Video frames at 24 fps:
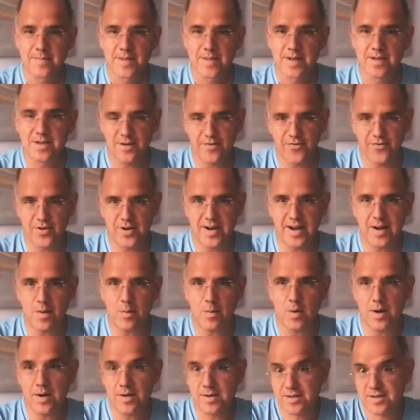different
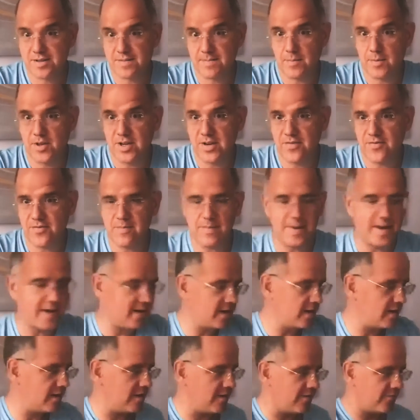networks on the different
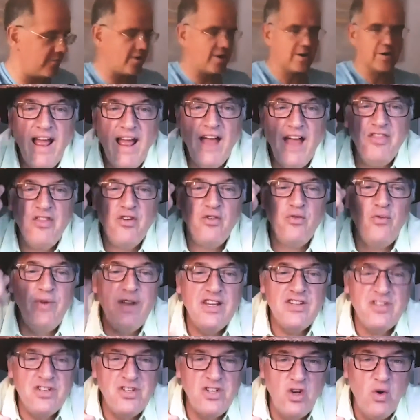media you've run And the
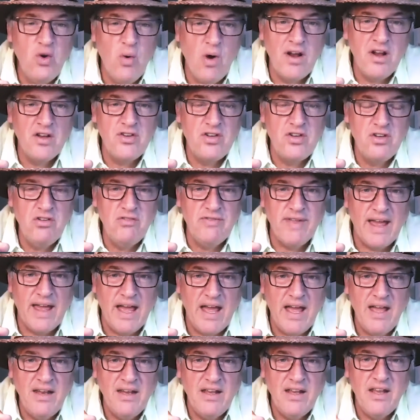reason you want to do
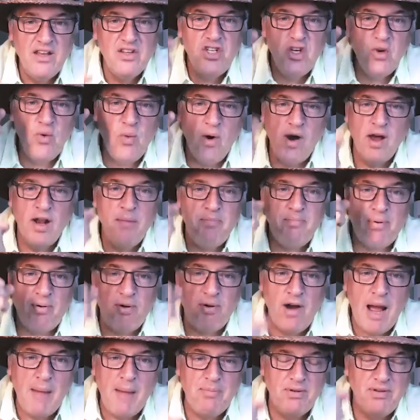that is you want to
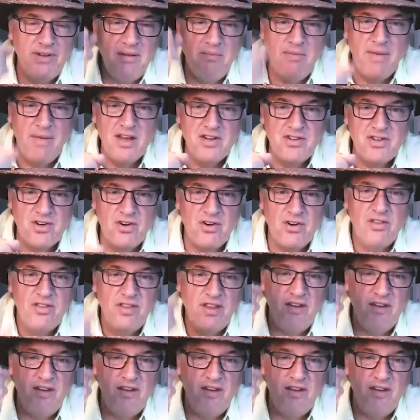properly measure the